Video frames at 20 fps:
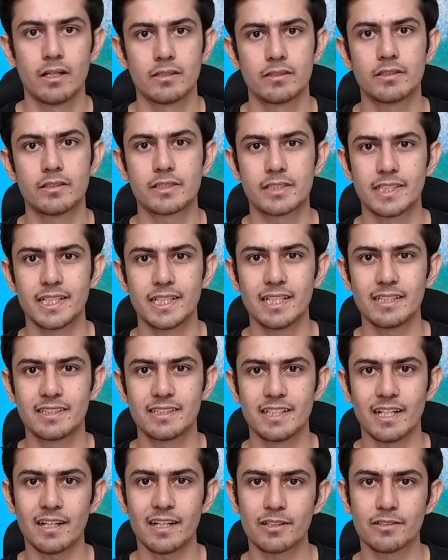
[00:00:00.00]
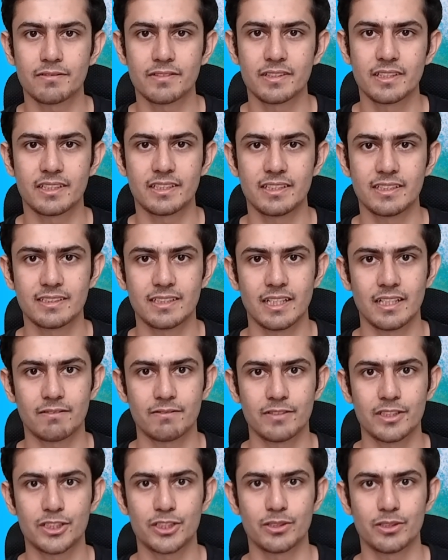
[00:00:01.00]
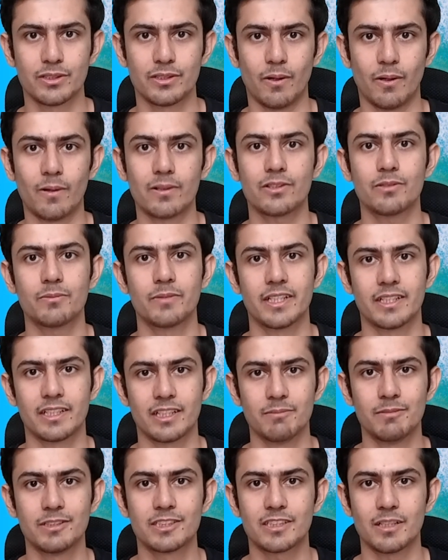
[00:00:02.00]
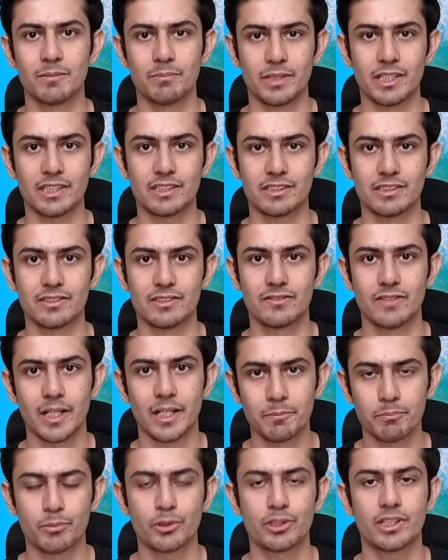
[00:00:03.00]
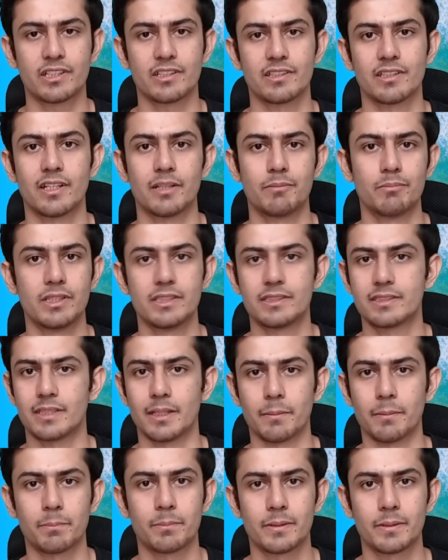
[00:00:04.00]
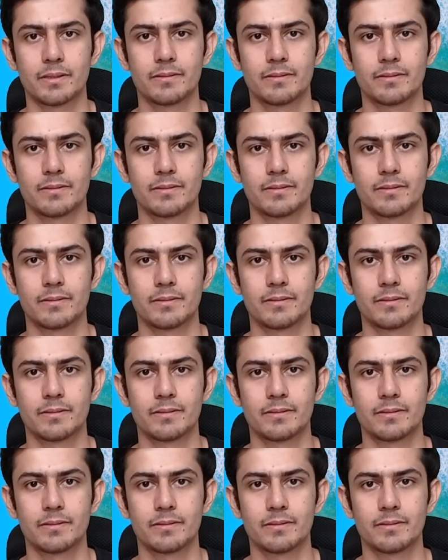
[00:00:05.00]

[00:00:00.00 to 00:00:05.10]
The TLDR of it is that we should automate image compression and put it in our build step.